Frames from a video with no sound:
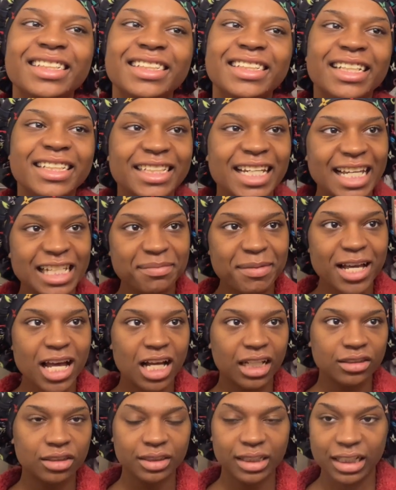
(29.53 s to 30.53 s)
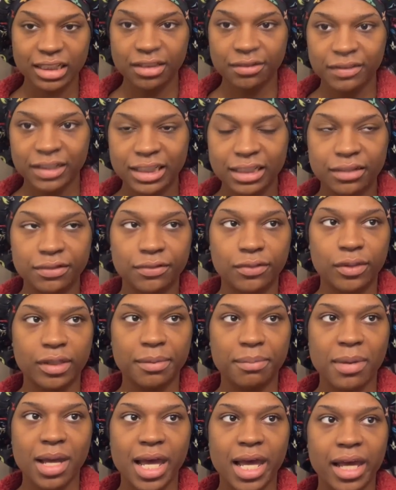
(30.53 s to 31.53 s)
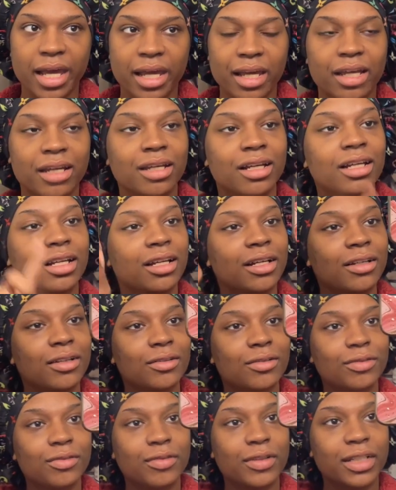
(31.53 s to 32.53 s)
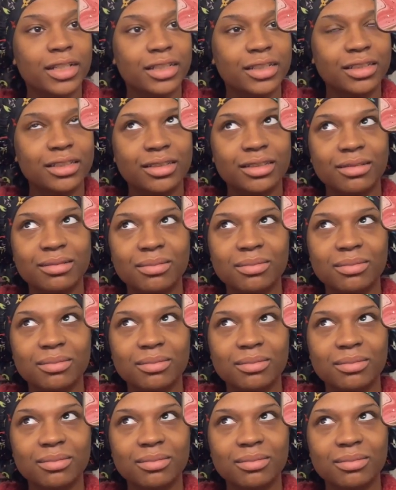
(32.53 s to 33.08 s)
today is my consultation visit for my first.